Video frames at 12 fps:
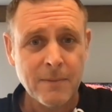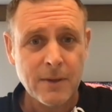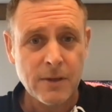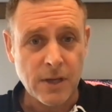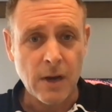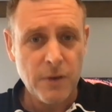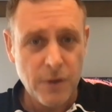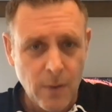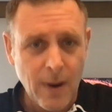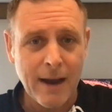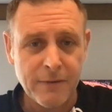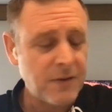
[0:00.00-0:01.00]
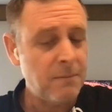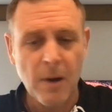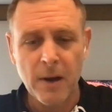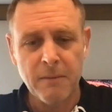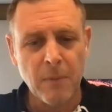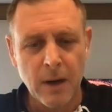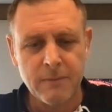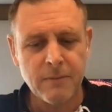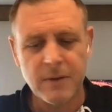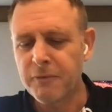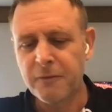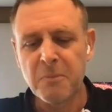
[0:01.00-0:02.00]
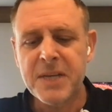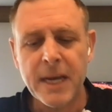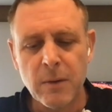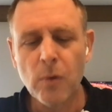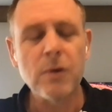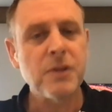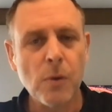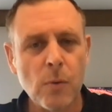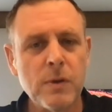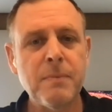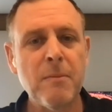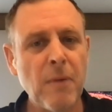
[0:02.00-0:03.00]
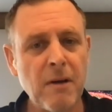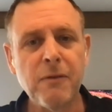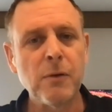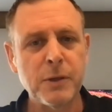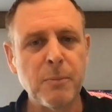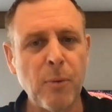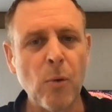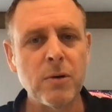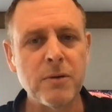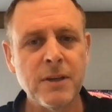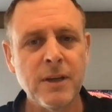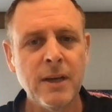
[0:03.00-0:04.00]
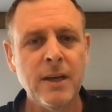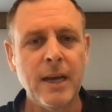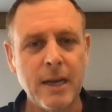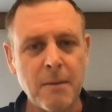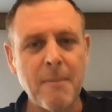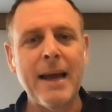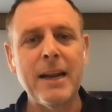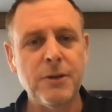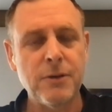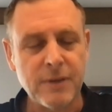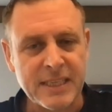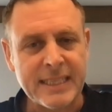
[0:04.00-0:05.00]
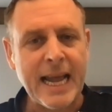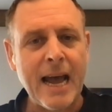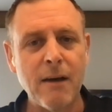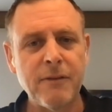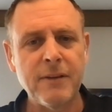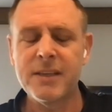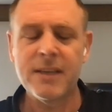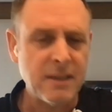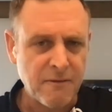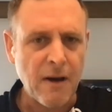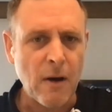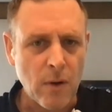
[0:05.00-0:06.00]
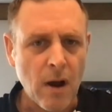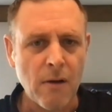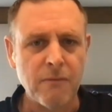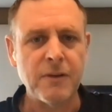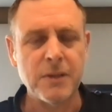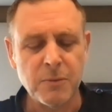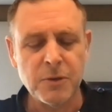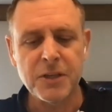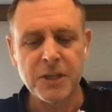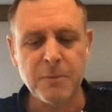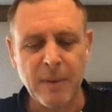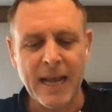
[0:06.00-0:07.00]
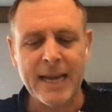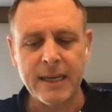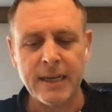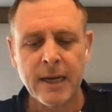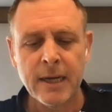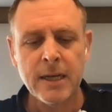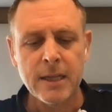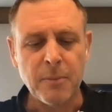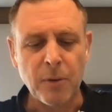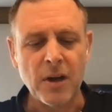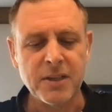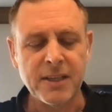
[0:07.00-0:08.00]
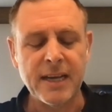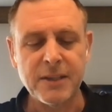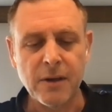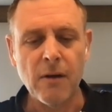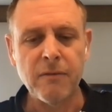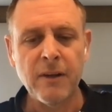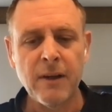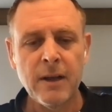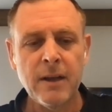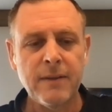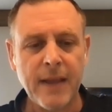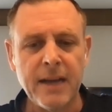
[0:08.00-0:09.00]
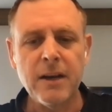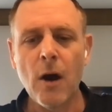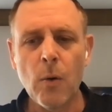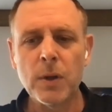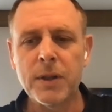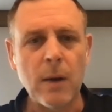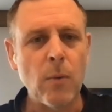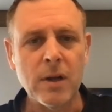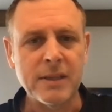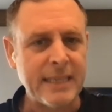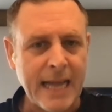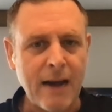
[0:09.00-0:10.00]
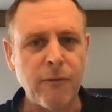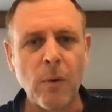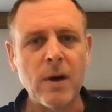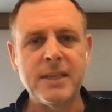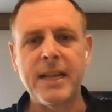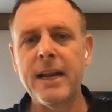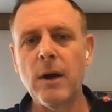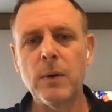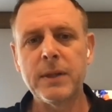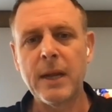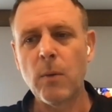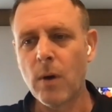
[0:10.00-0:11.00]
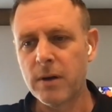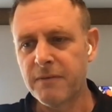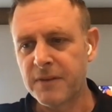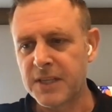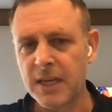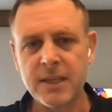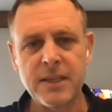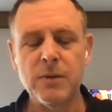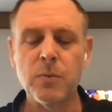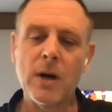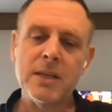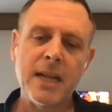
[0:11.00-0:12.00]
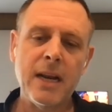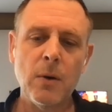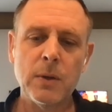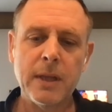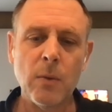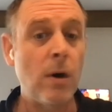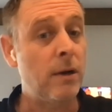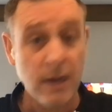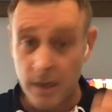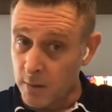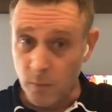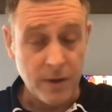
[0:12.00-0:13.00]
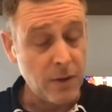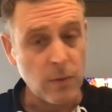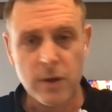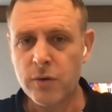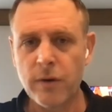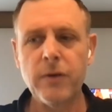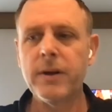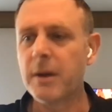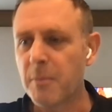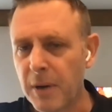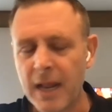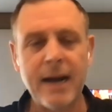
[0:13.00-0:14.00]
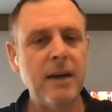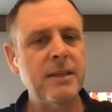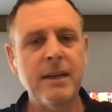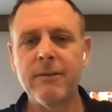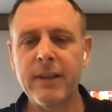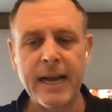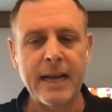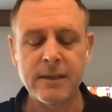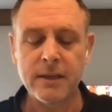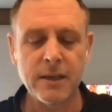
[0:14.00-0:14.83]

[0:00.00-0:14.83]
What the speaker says: So you have to, my from day one has always been my full support in the manager and the staff. And this isn't a vote of confidence. I'm just explaining the process of they know what they want staff-wise. They know what they want facilities-wise. They know what they want when you're recruiting and players and everything else.